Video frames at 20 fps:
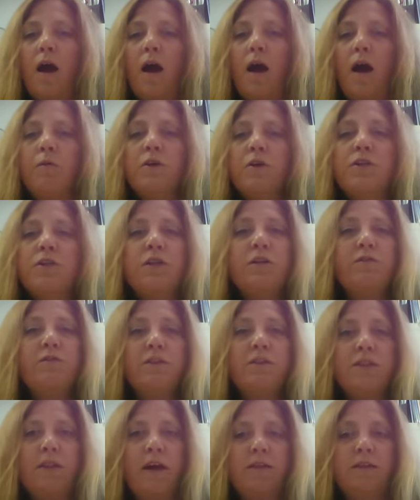I want you to
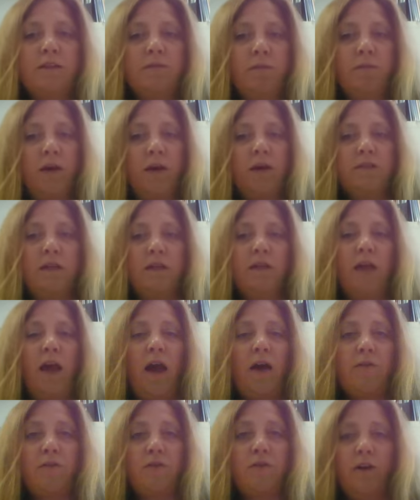visit that space and to
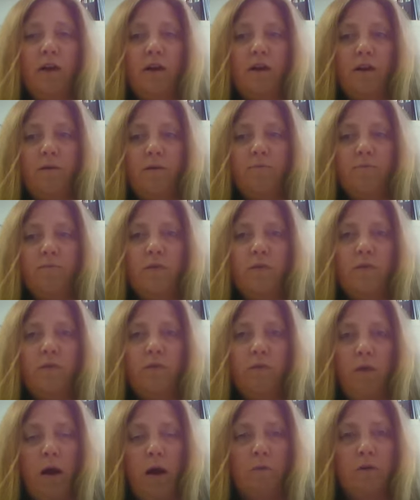gather data.
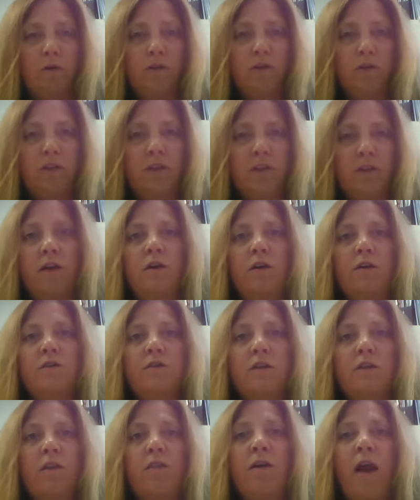I want you to take
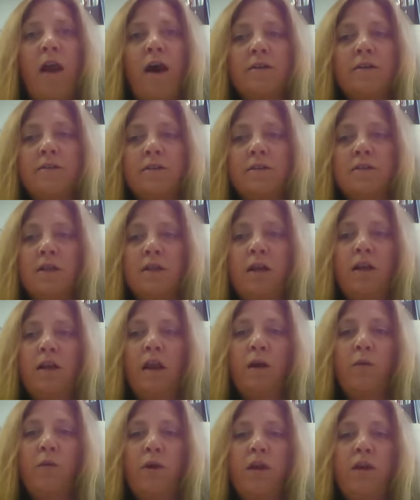notes on the assets and
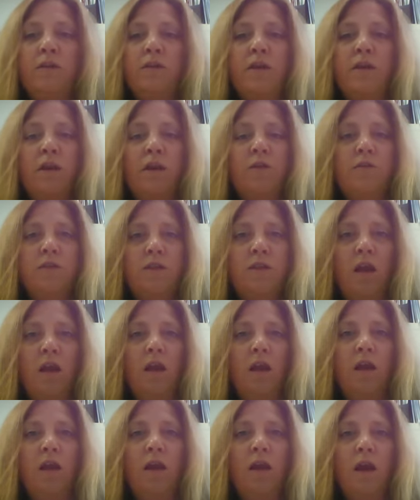inequities that you
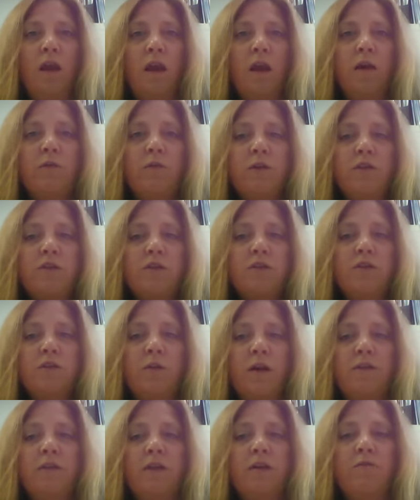see, and I want you to
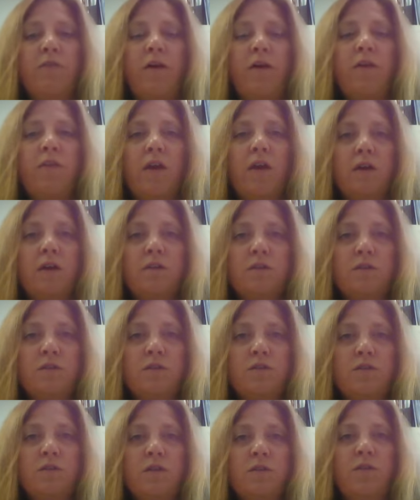identify the
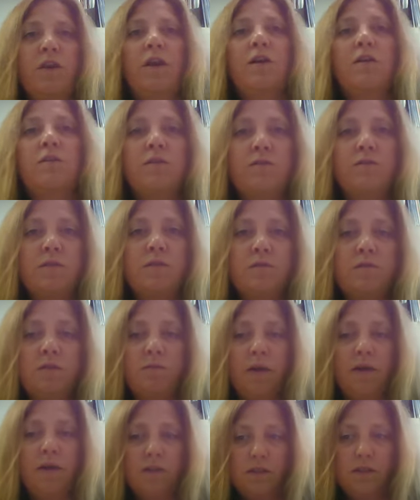exclusive and inclusive
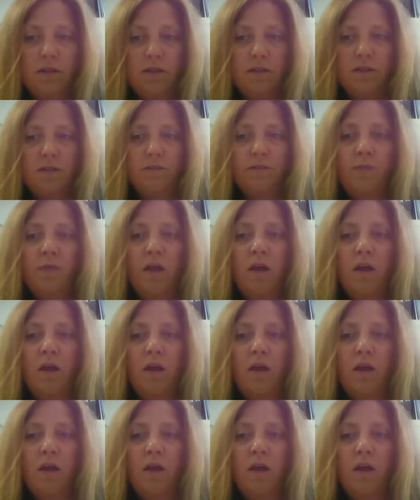spaces.